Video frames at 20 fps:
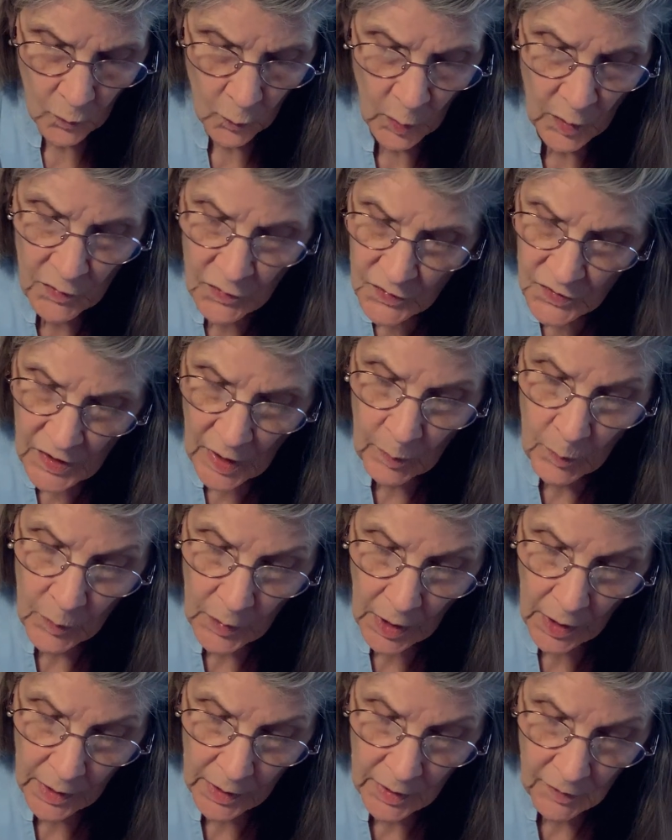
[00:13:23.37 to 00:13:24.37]
some
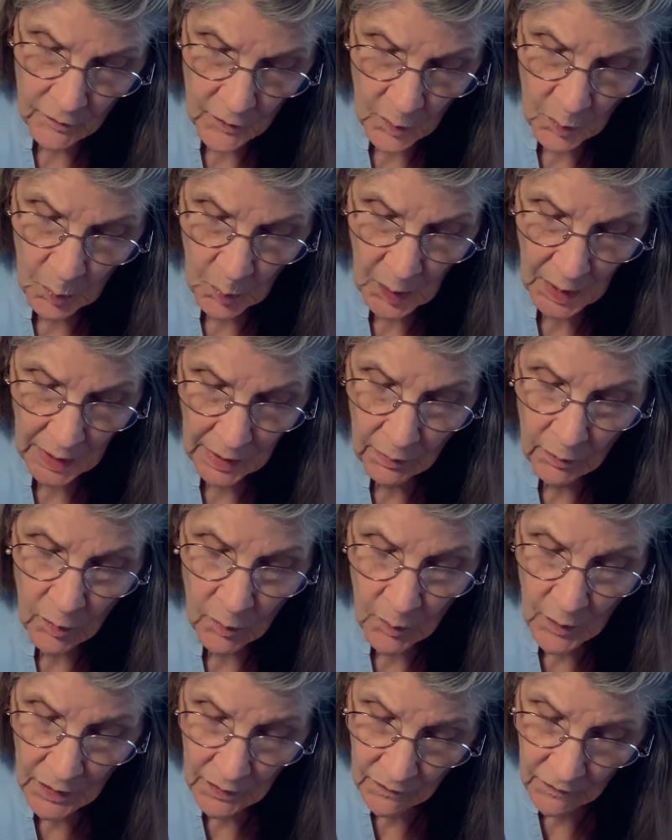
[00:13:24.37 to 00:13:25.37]
kind of
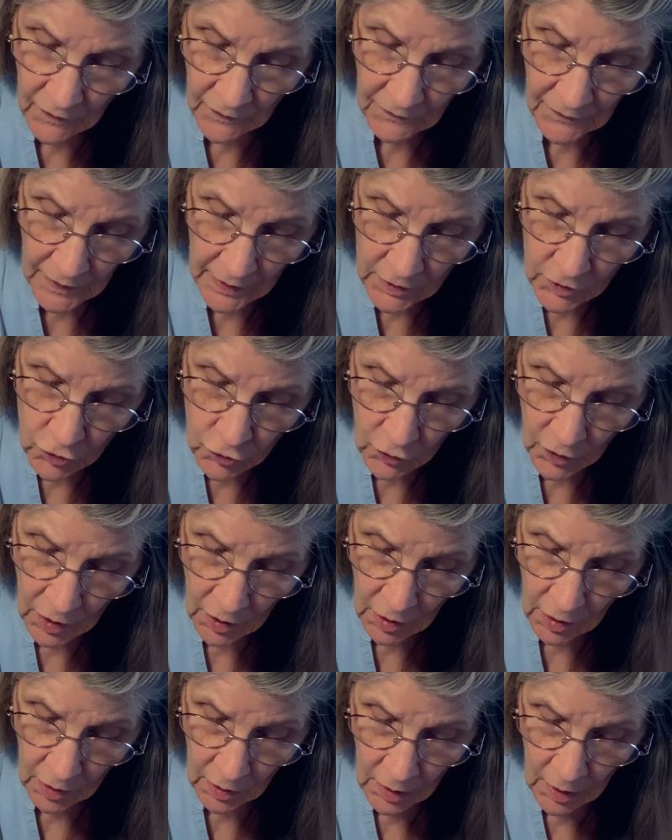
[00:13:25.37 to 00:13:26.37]
empowerment that they
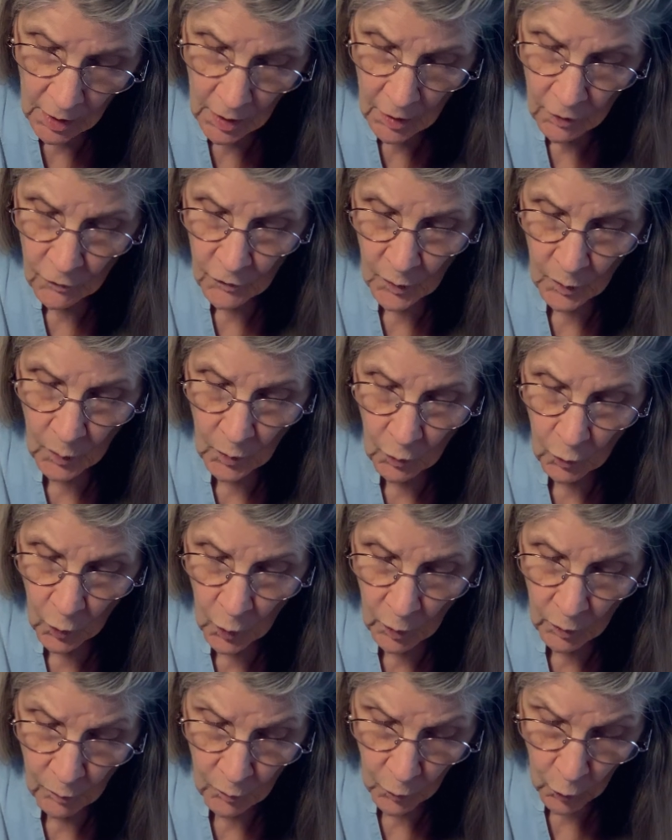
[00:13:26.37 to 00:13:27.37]
draw from
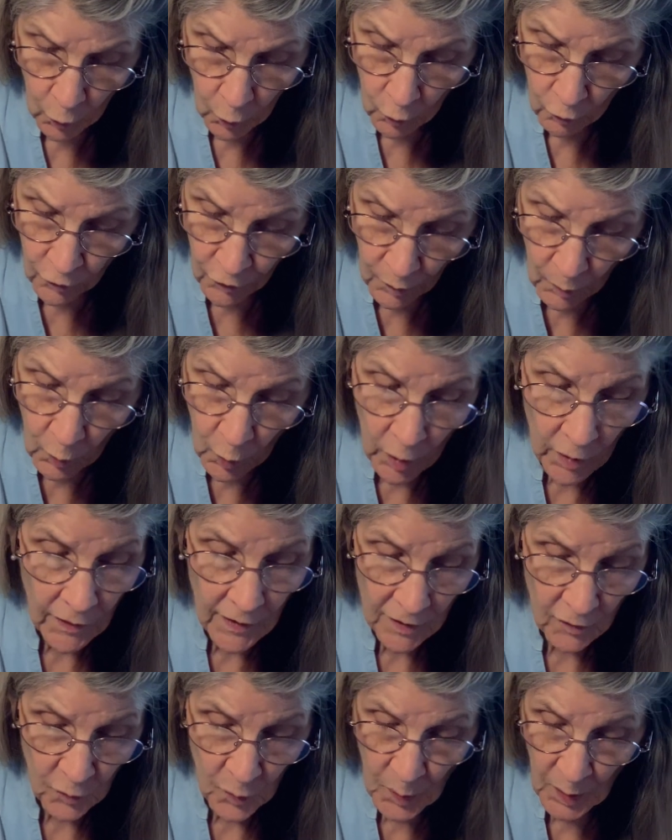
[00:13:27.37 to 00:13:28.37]
where
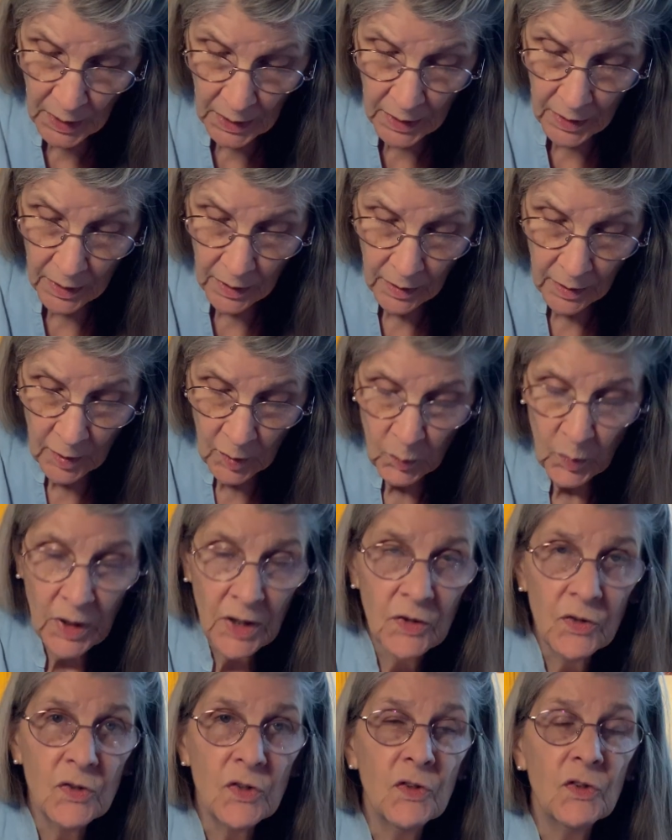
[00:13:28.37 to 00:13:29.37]
they've been,
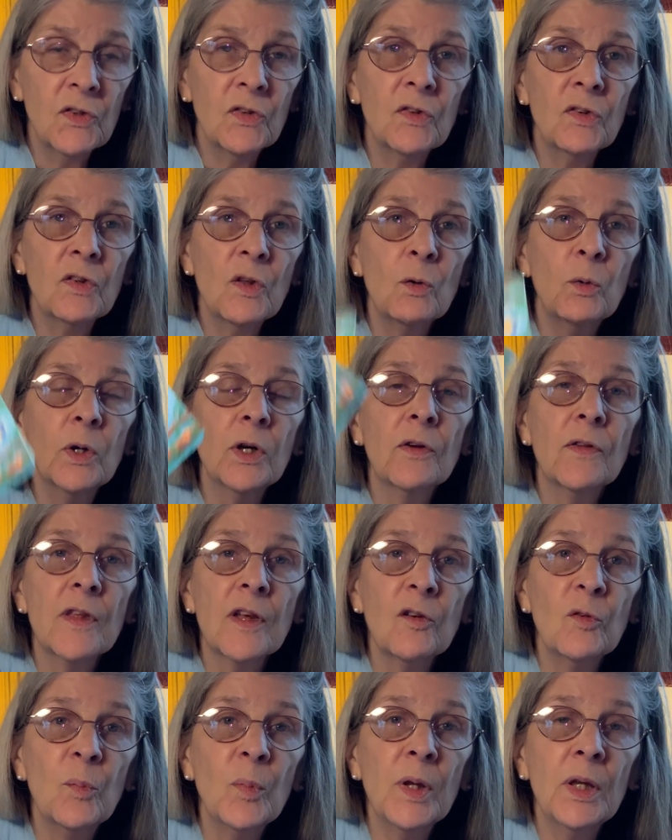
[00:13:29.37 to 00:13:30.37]
because this is the where
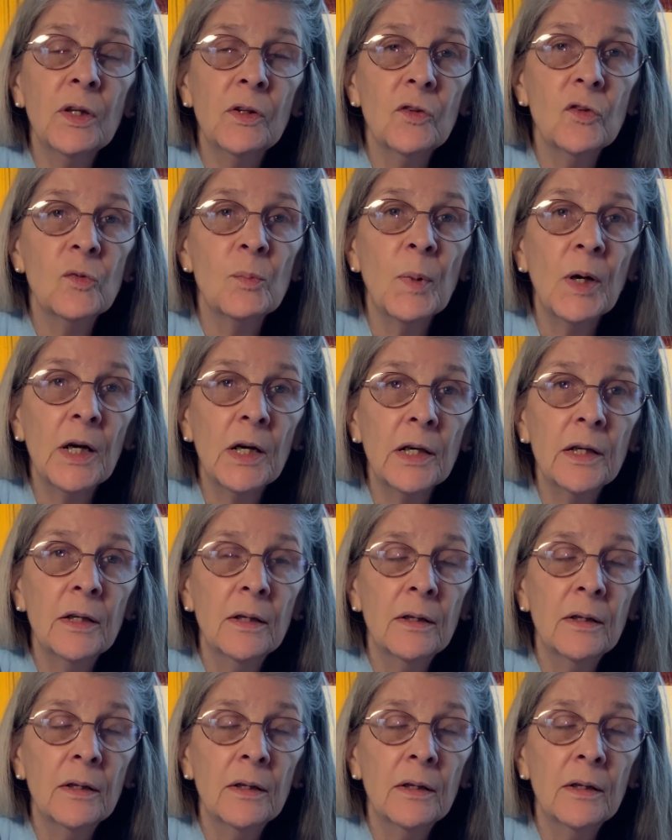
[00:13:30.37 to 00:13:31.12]
they've been spot.